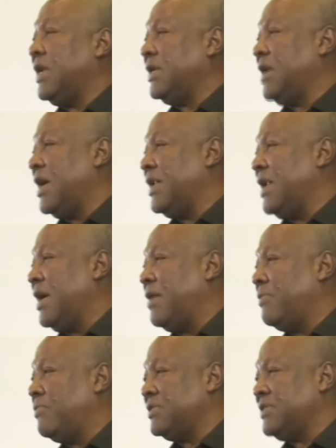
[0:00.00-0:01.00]
that
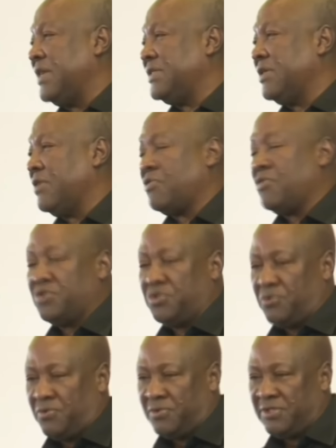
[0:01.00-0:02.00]
Ghana was at a
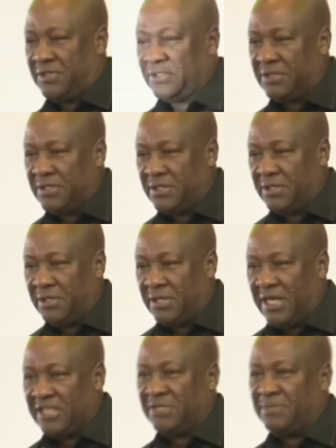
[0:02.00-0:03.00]
crossroads.
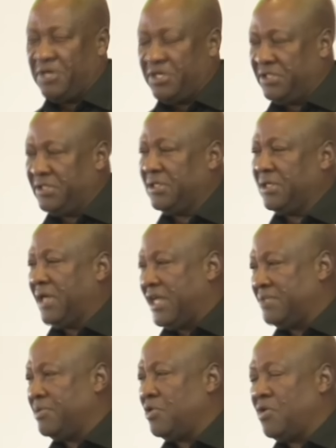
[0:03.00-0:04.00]
That speech
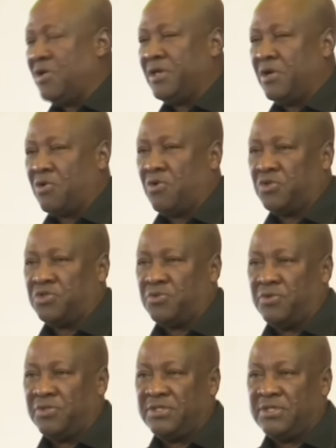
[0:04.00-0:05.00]
has been called a
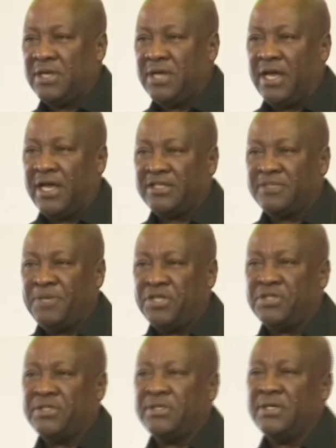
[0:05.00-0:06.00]
crossroads
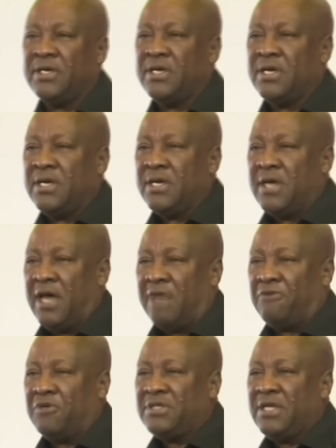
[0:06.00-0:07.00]
speech.
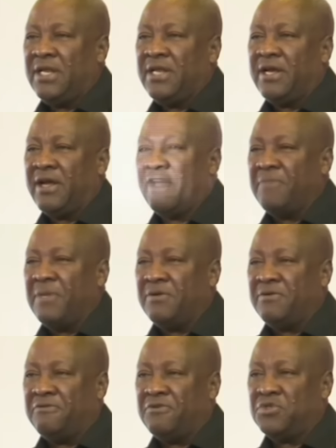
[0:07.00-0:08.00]
Unfortunately, the
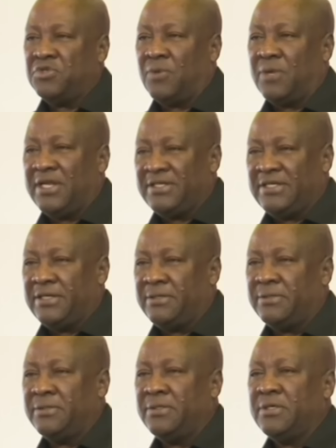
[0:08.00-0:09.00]
government refused to
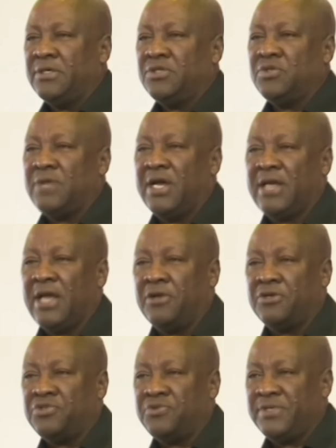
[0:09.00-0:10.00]
listen to that
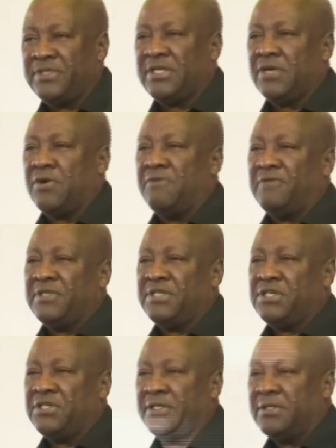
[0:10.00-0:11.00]
altruistic
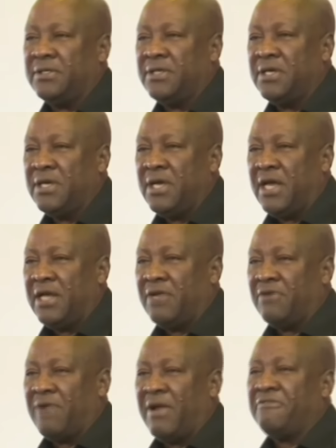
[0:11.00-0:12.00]
conversation and
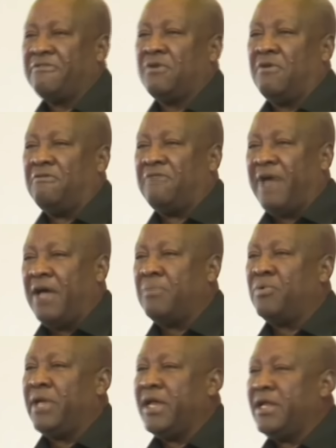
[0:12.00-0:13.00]
the raft of
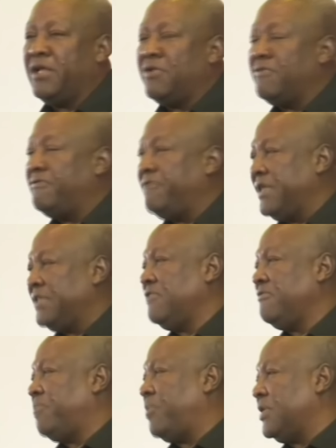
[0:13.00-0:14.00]
viable and
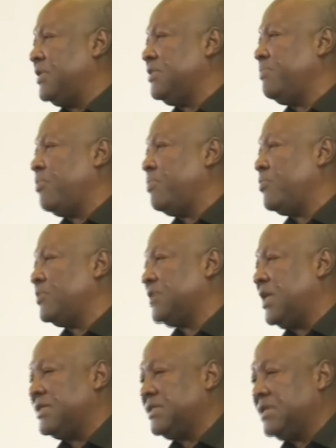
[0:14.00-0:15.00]
innovative policy
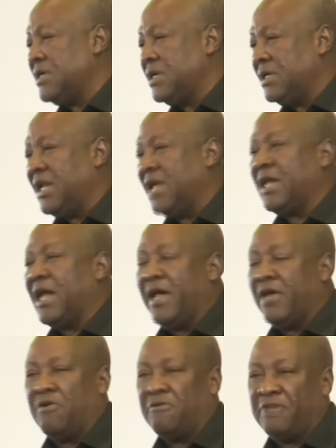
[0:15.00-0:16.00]
proposals that
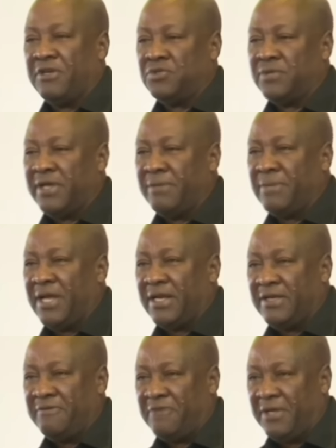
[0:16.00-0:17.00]
I offered to them
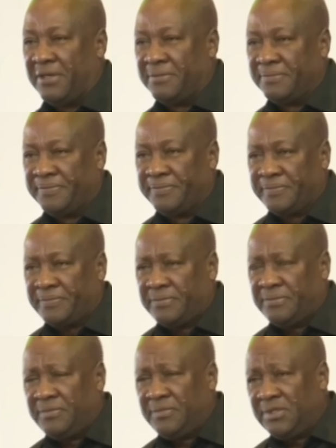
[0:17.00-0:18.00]
that evening.
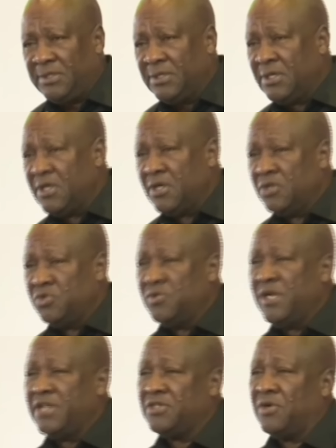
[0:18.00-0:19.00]

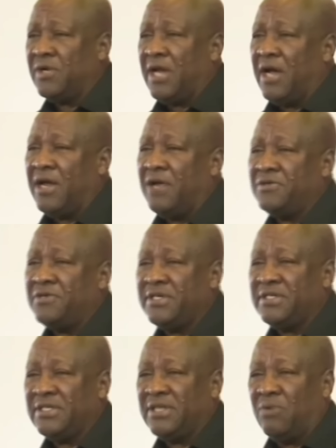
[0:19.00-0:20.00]
2 years on, our
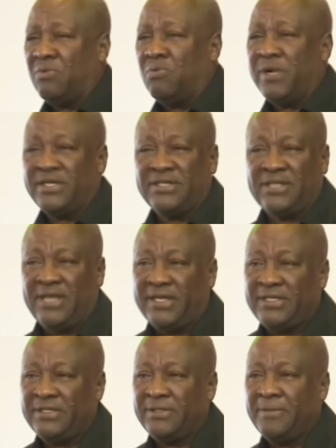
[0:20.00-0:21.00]
country is in the worst
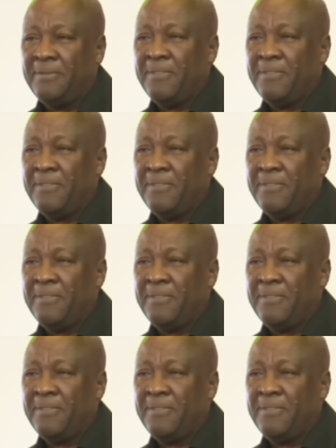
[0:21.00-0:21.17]
state.